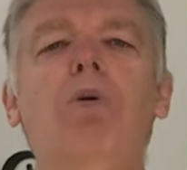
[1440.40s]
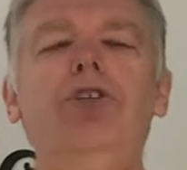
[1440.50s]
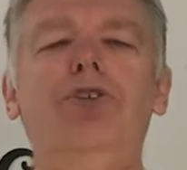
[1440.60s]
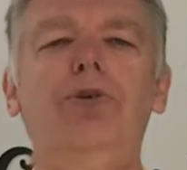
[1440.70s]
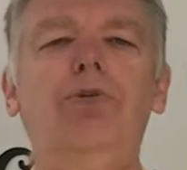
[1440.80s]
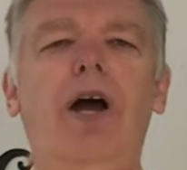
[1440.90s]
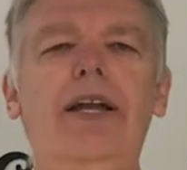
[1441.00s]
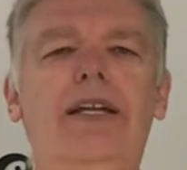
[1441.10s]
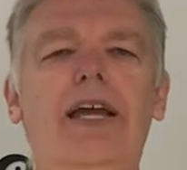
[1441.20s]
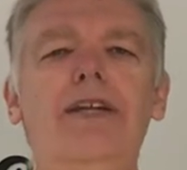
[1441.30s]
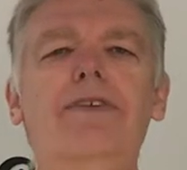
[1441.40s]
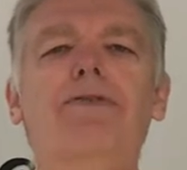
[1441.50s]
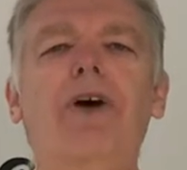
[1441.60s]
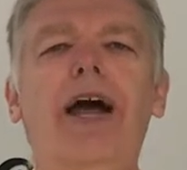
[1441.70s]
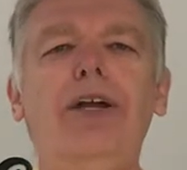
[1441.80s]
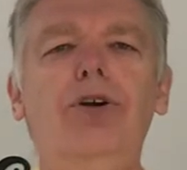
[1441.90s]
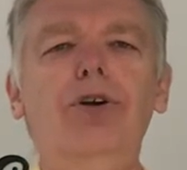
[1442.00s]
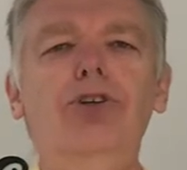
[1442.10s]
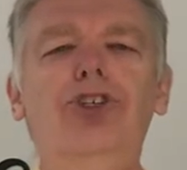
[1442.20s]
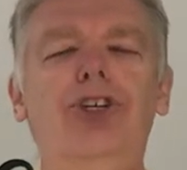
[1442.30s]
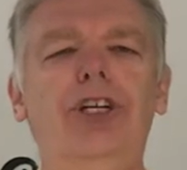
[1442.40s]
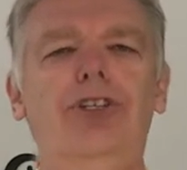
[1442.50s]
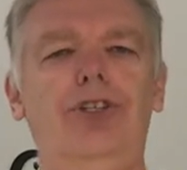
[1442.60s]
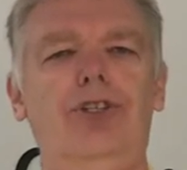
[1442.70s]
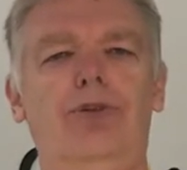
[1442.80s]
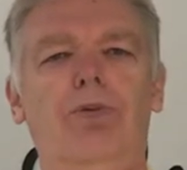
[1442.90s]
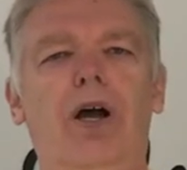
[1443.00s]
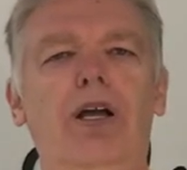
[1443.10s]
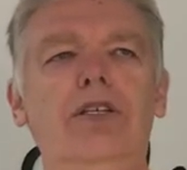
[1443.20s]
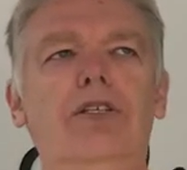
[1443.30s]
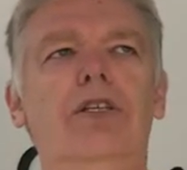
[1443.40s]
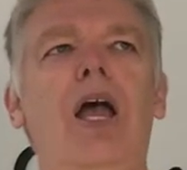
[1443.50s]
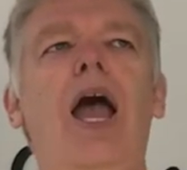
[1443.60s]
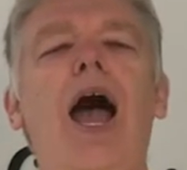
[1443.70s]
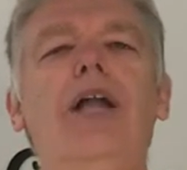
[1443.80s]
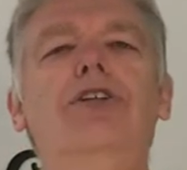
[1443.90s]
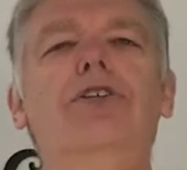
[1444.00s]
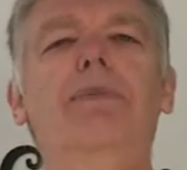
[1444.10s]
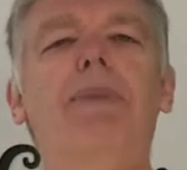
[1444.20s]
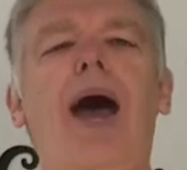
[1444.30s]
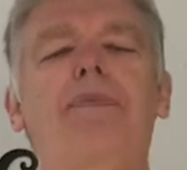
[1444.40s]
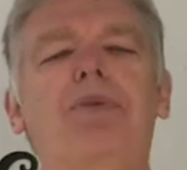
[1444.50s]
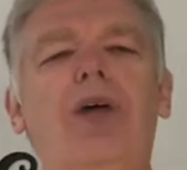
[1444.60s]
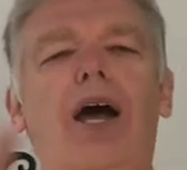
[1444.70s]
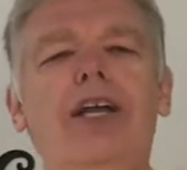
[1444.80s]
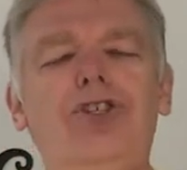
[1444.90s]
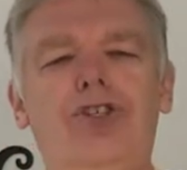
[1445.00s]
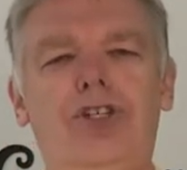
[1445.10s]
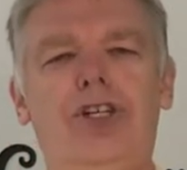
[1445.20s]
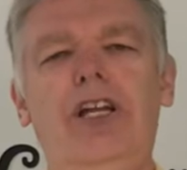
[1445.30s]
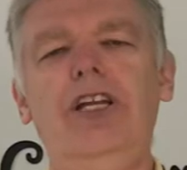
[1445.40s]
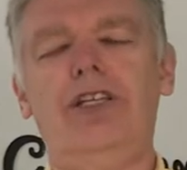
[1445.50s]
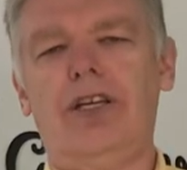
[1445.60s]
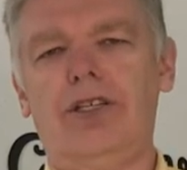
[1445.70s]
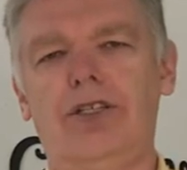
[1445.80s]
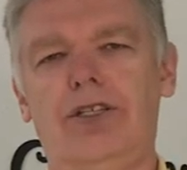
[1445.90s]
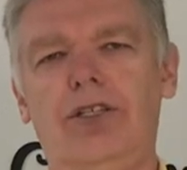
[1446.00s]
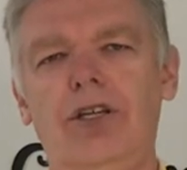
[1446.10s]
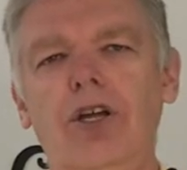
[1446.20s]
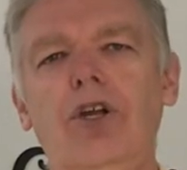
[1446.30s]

was to identify who Jesus was and to baptize Jesus